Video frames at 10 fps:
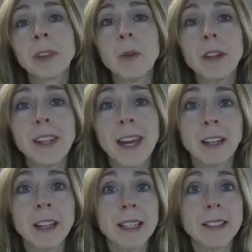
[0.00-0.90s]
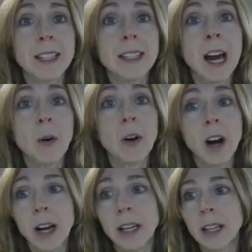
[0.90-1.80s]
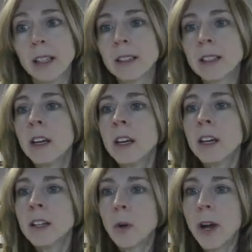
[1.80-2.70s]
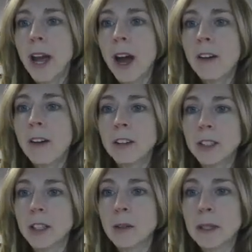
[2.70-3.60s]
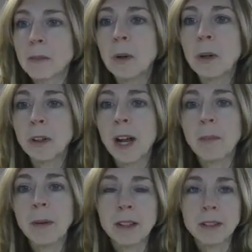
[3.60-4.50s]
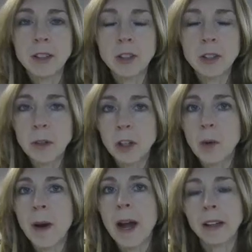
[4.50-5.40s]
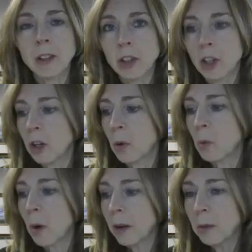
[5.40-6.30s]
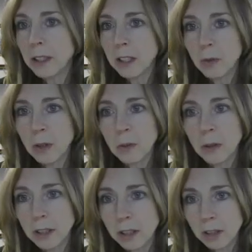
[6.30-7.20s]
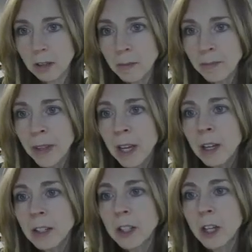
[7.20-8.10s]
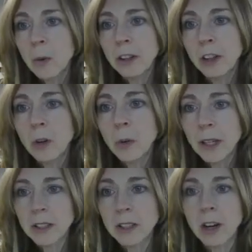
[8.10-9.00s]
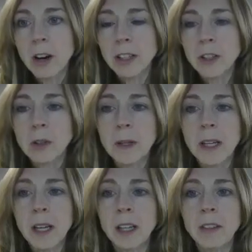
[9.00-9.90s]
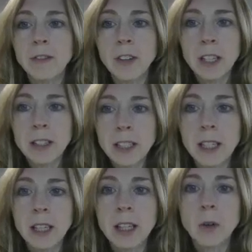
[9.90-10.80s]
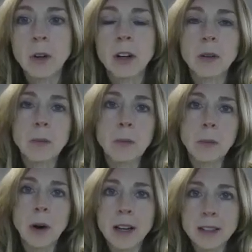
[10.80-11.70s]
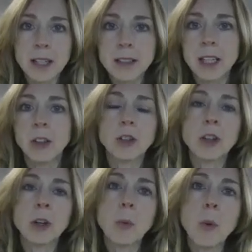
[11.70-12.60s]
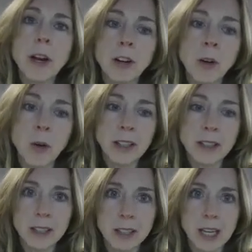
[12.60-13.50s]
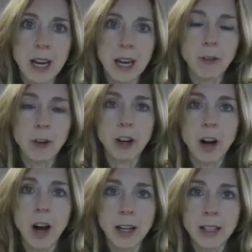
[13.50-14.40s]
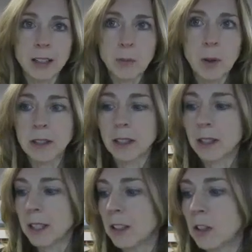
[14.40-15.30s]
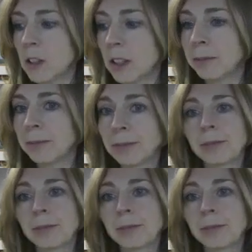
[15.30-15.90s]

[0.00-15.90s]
with analyzing our audience. So I have our syllabus pulled up because I just want to go back and show you why we do what we do. So with your quick start, as you begin inventing or processing through what you're going to say for your audience presentation,